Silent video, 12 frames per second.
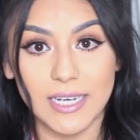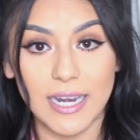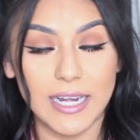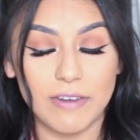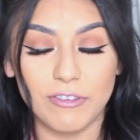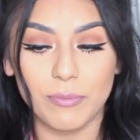and
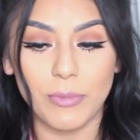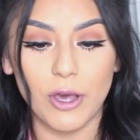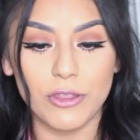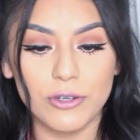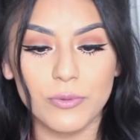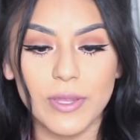I never
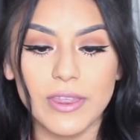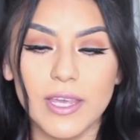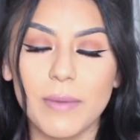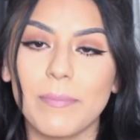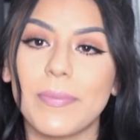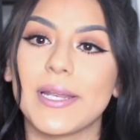bothered with
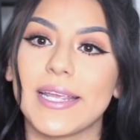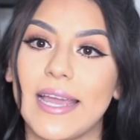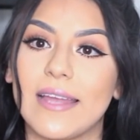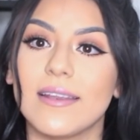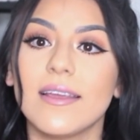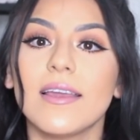it. But
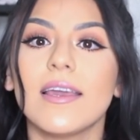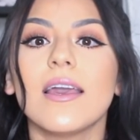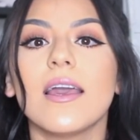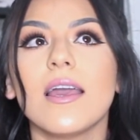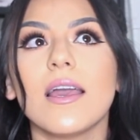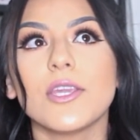again,
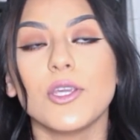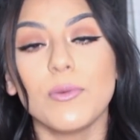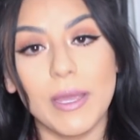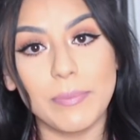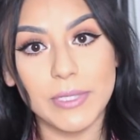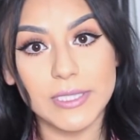you
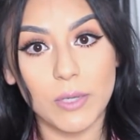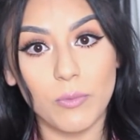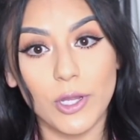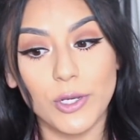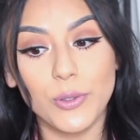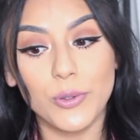might be
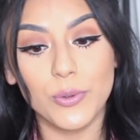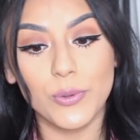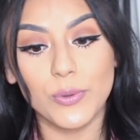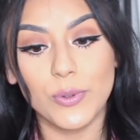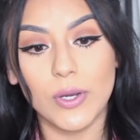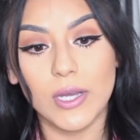someone
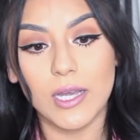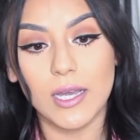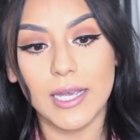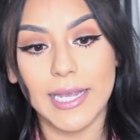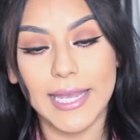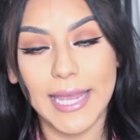who
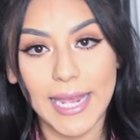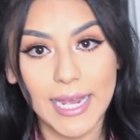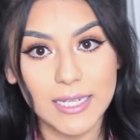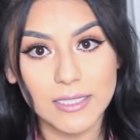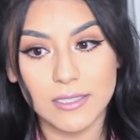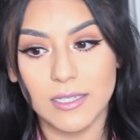
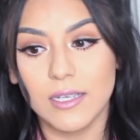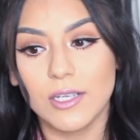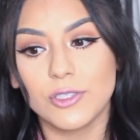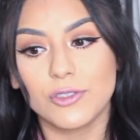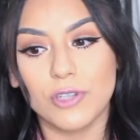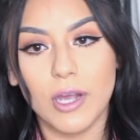can't
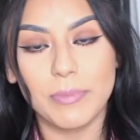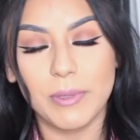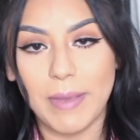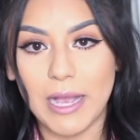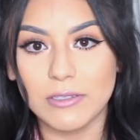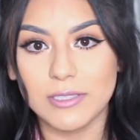drop the
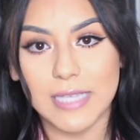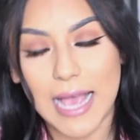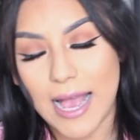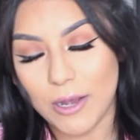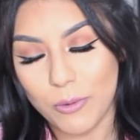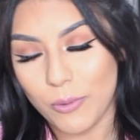pounds
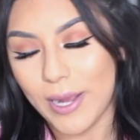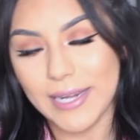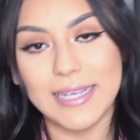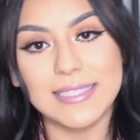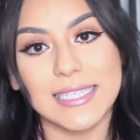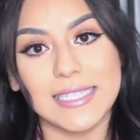quite
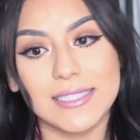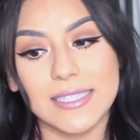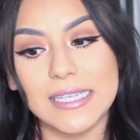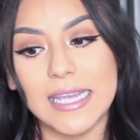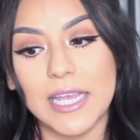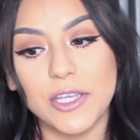as
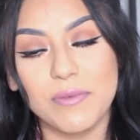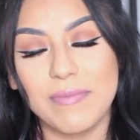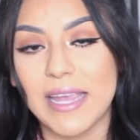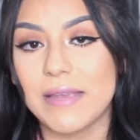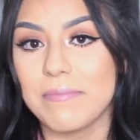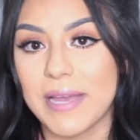easily, and you
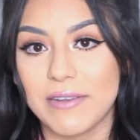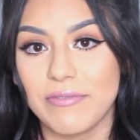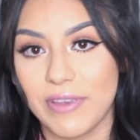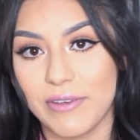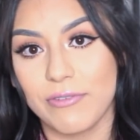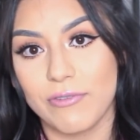might
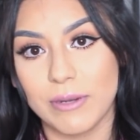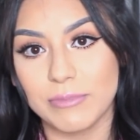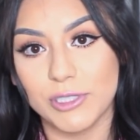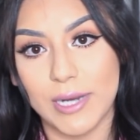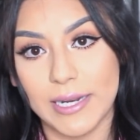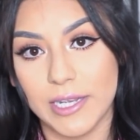benefit from
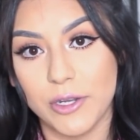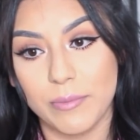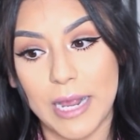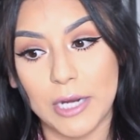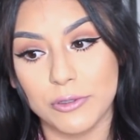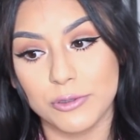tracking your
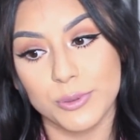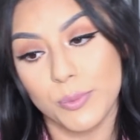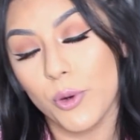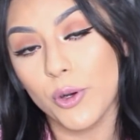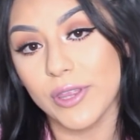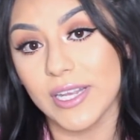macros
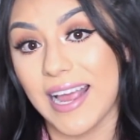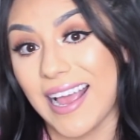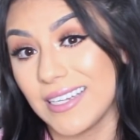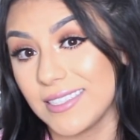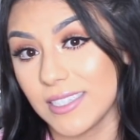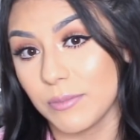more than
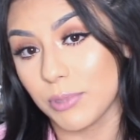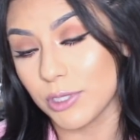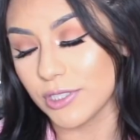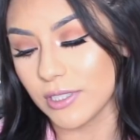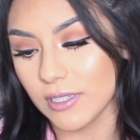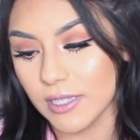I did
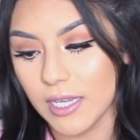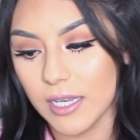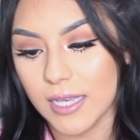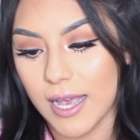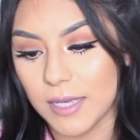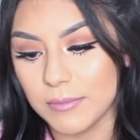
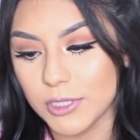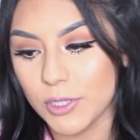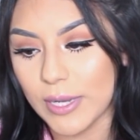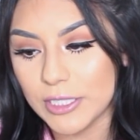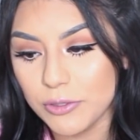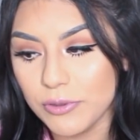personally. So
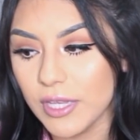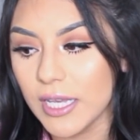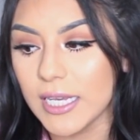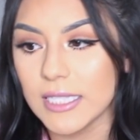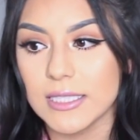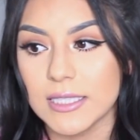I do
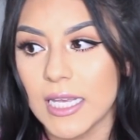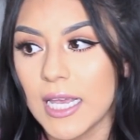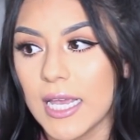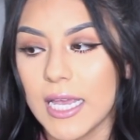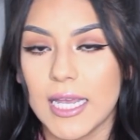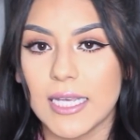think
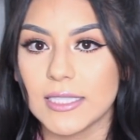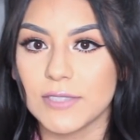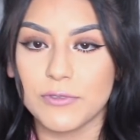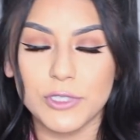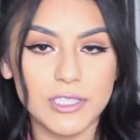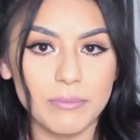it's
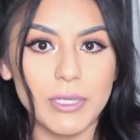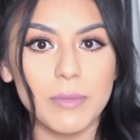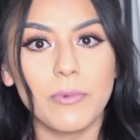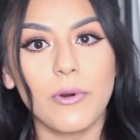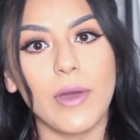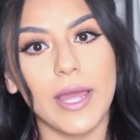for some
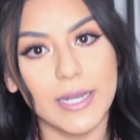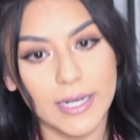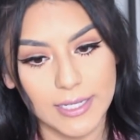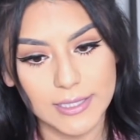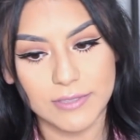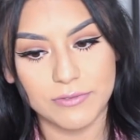people and
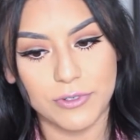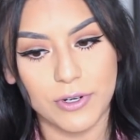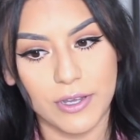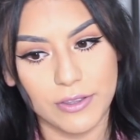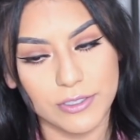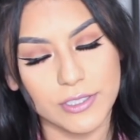it isn't for
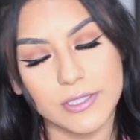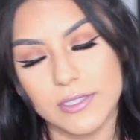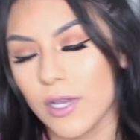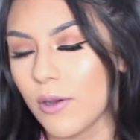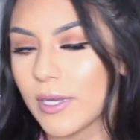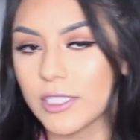others.
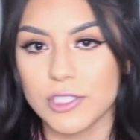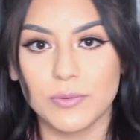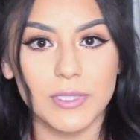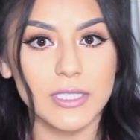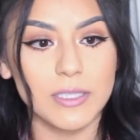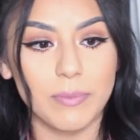So it just
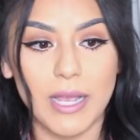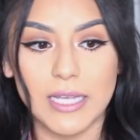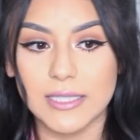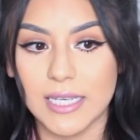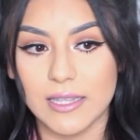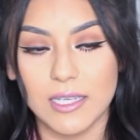really
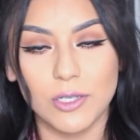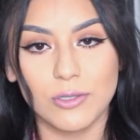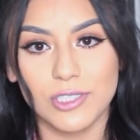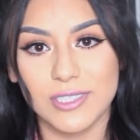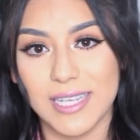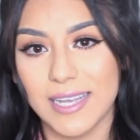depends. I think you
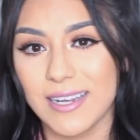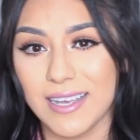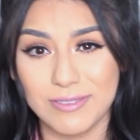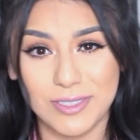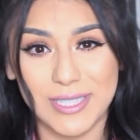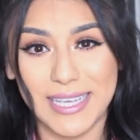just kind of
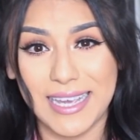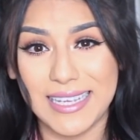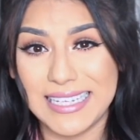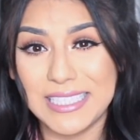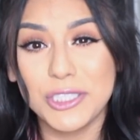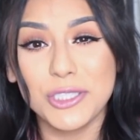have to
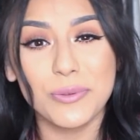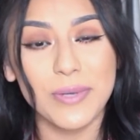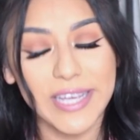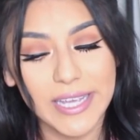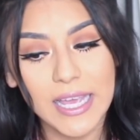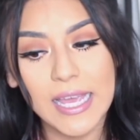get into
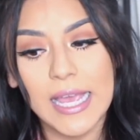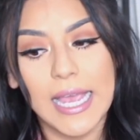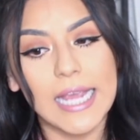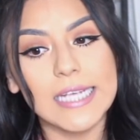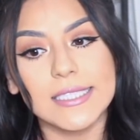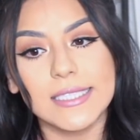it
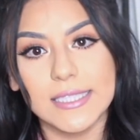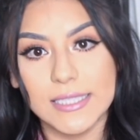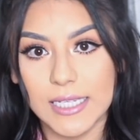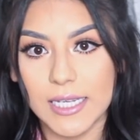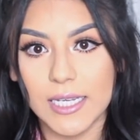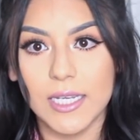and
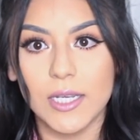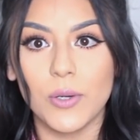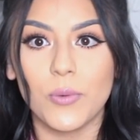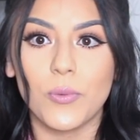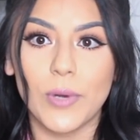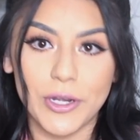see
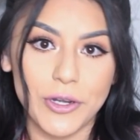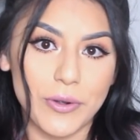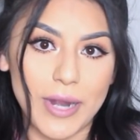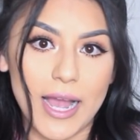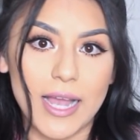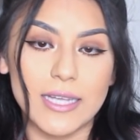where you're
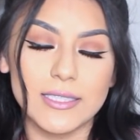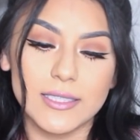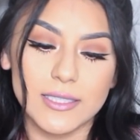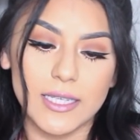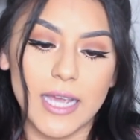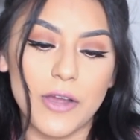at and
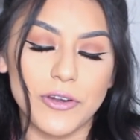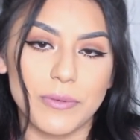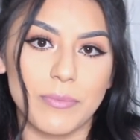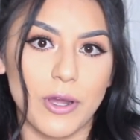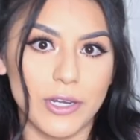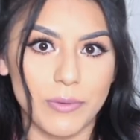see how your
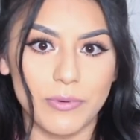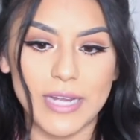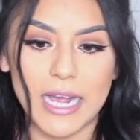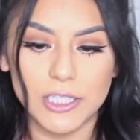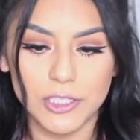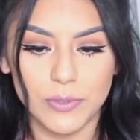body
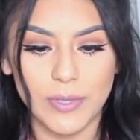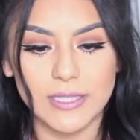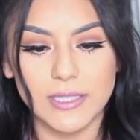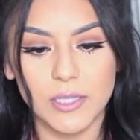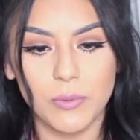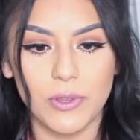reacts to it
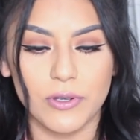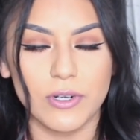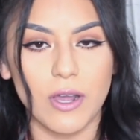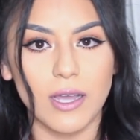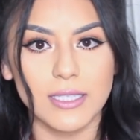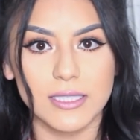and see whether or
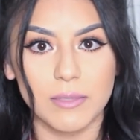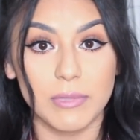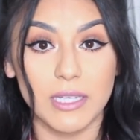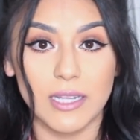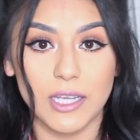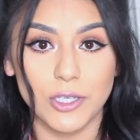not it's
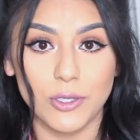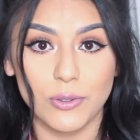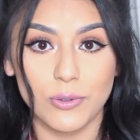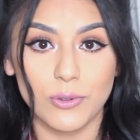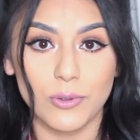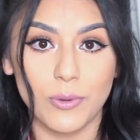something that
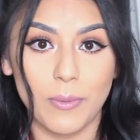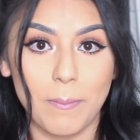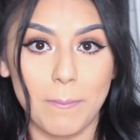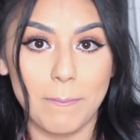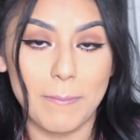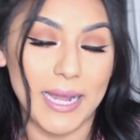you
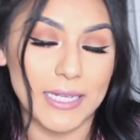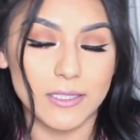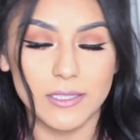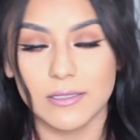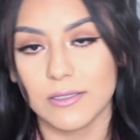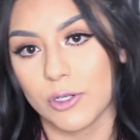
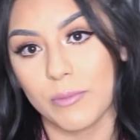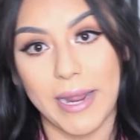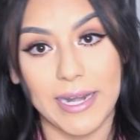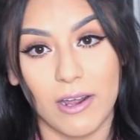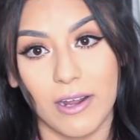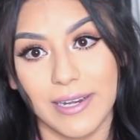might or
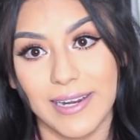might not